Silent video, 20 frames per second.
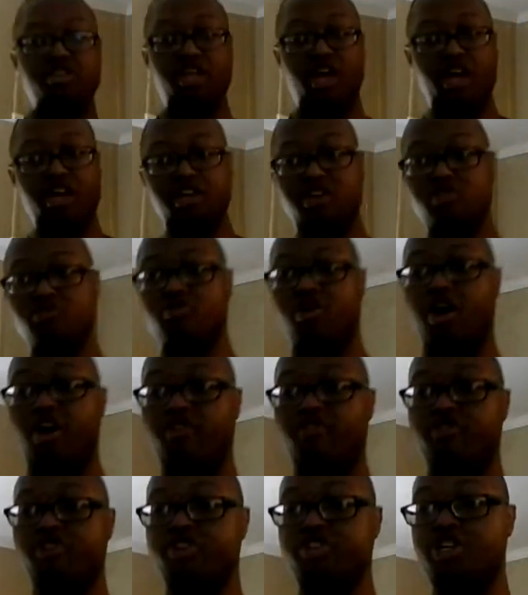thank you
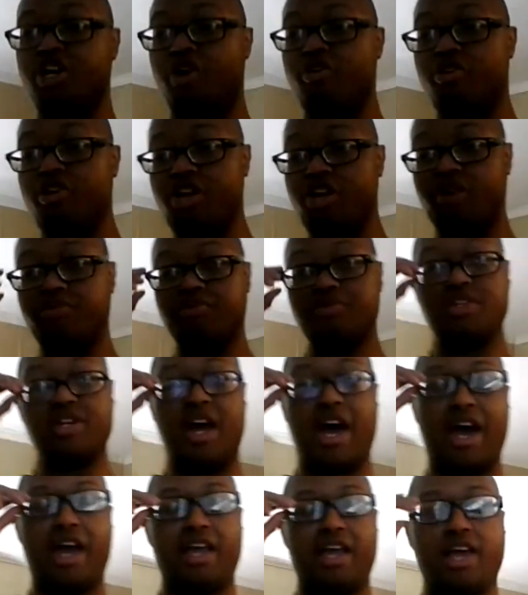all for showing up
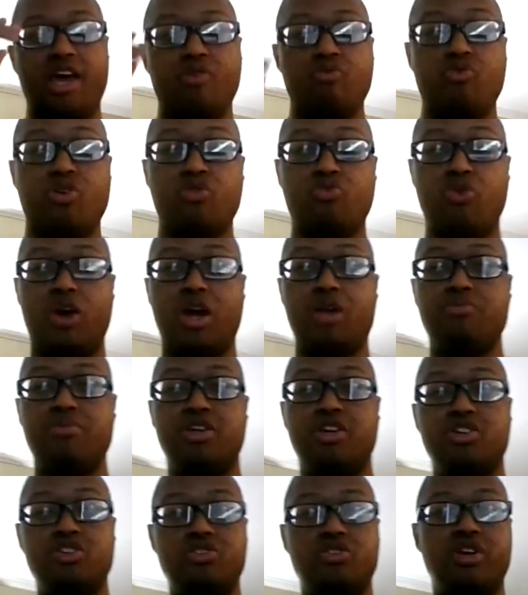tonight at One Way
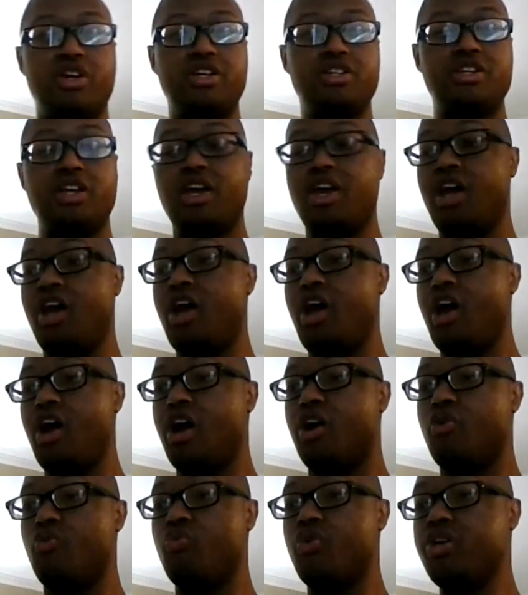Ministries.
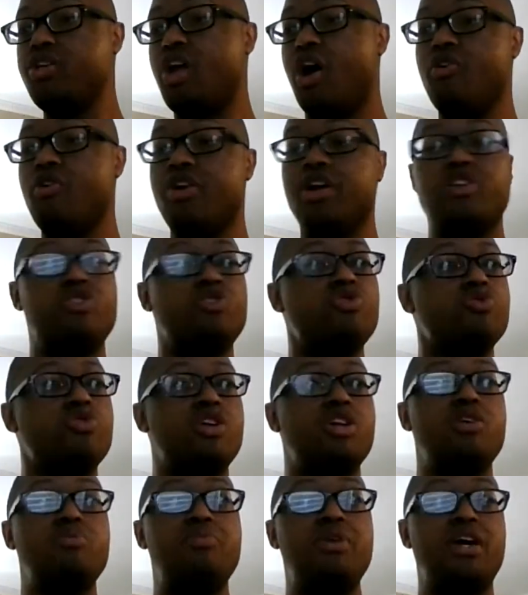We know that you
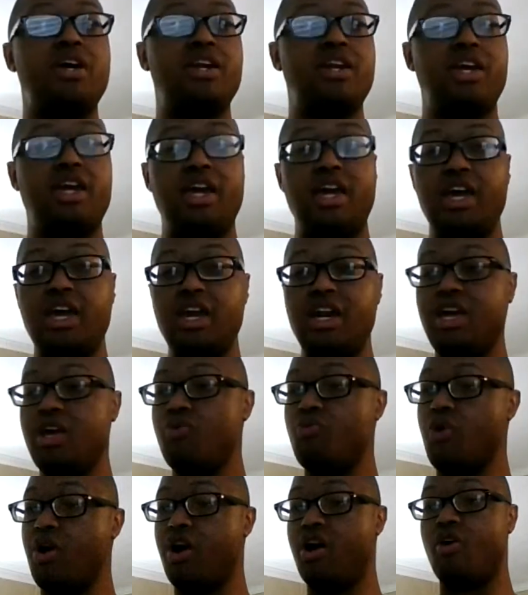could have been
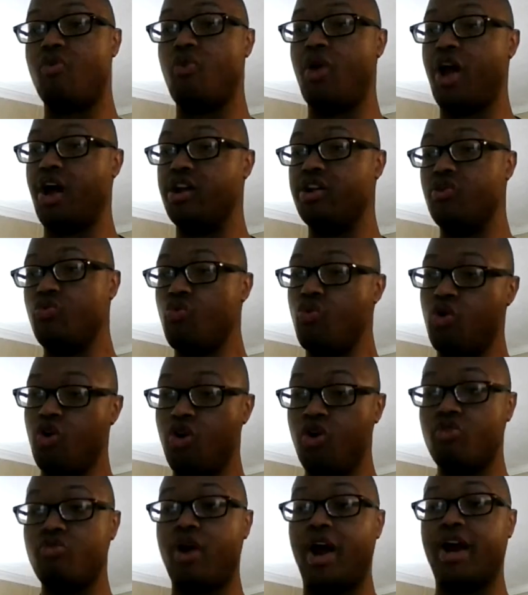anywhere around the
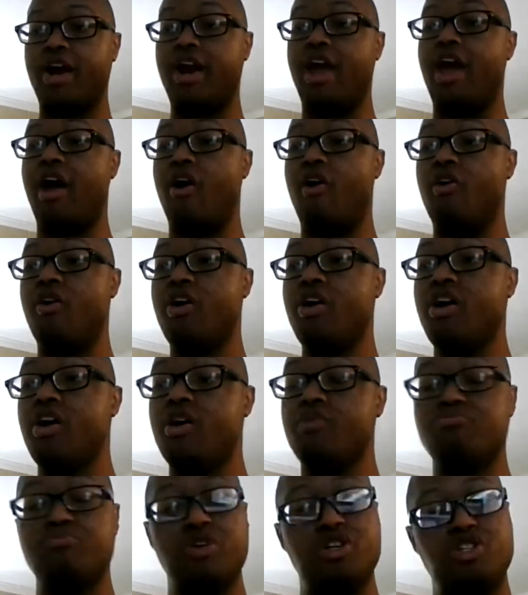world right now,
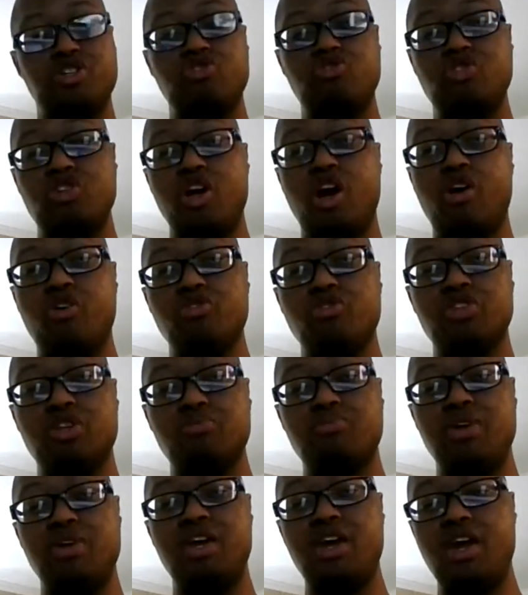but you chose
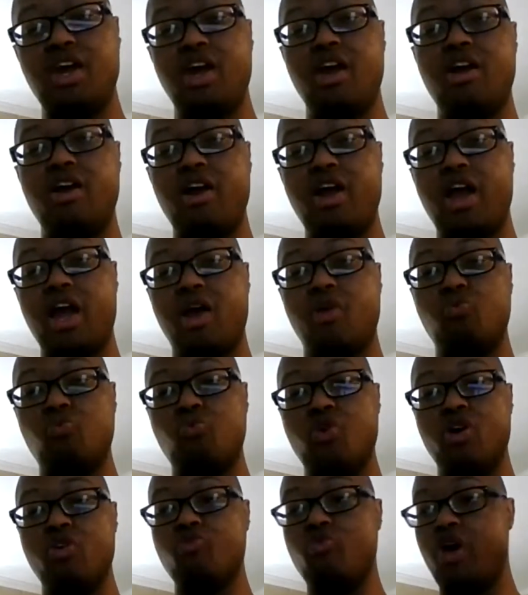to be here at
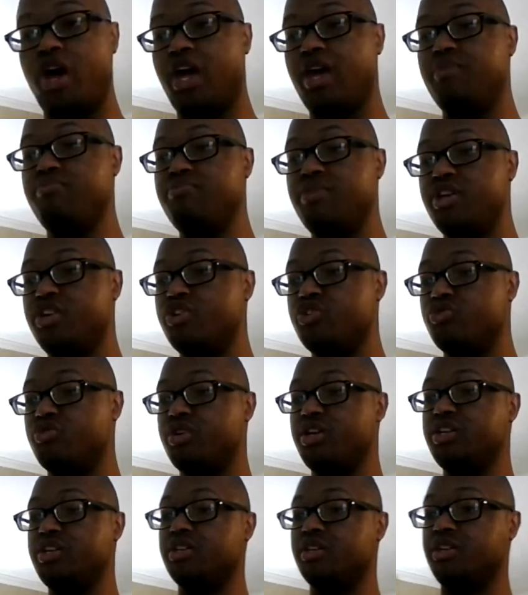One Way
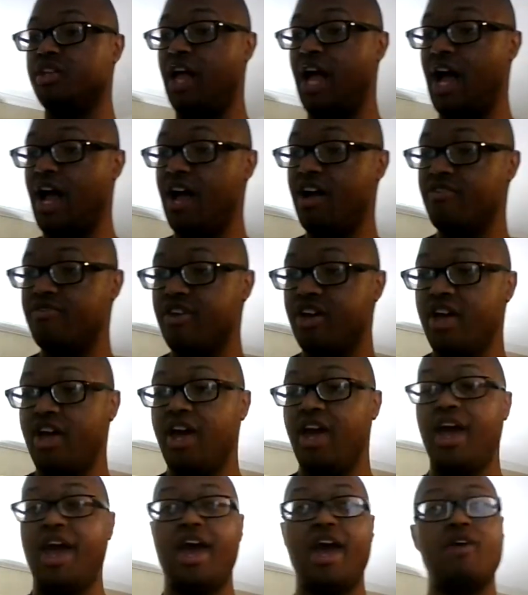Ministries Live,
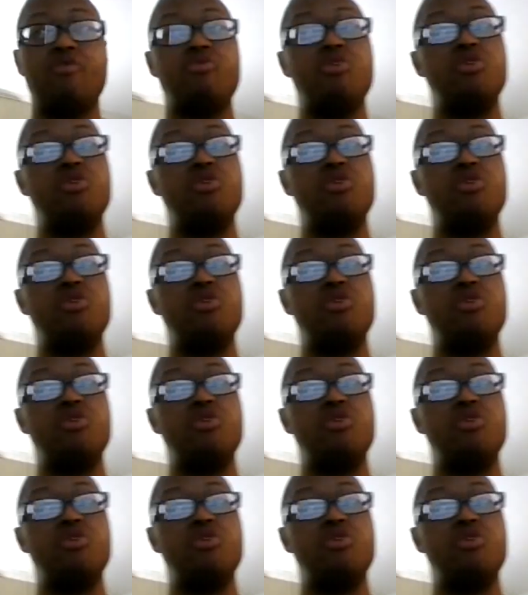at